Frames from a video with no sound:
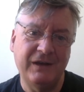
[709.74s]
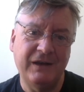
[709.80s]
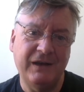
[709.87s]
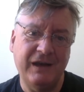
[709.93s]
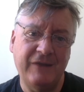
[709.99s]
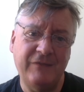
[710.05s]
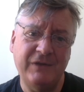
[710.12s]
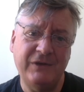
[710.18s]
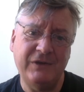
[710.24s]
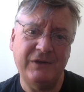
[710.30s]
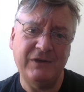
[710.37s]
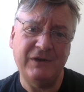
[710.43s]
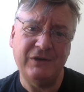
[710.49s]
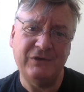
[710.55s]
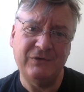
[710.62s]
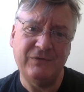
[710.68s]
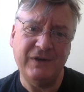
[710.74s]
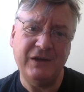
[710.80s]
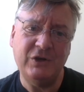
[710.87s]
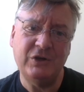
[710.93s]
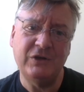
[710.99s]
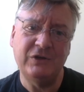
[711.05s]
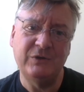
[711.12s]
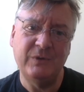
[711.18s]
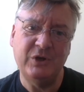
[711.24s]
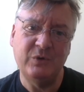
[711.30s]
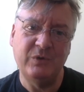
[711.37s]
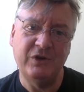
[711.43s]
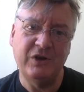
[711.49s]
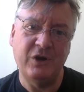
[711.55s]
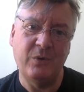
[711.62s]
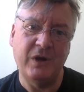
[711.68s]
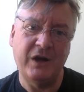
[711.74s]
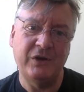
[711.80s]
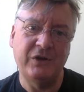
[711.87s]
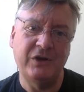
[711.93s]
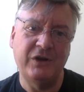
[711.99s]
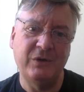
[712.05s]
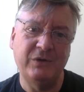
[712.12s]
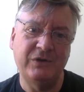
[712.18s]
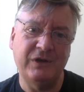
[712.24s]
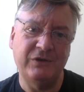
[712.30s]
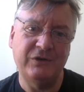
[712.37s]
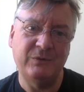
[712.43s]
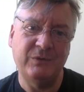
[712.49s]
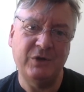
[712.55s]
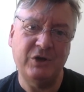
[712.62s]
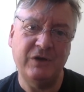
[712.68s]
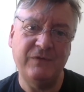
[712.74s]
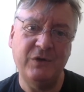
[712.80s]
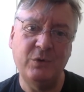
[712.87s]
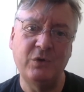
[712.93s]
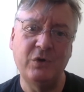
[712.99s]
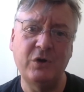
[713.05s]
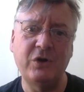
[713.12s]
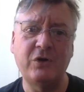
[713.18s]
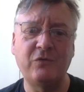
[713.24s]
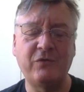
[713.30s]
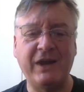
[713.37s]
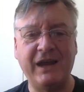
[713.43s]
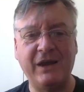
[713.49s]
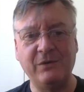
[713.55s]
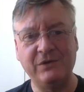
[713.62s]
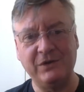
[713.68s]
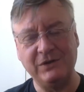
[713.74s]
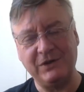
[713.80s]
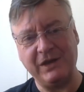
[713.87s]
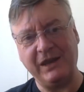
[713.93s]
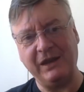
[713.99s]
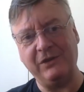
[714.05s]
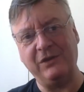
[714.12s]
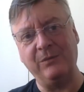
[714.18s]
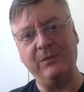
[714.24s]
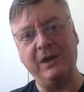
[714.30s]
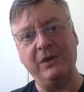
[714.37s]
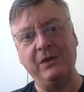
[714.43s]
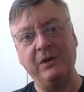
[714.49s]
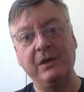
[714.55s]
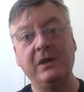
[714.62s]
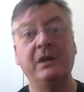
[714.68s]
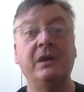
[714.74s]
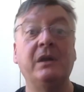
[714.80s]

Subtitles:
Every city has features which will go unnoticed, which if you look around and take them in,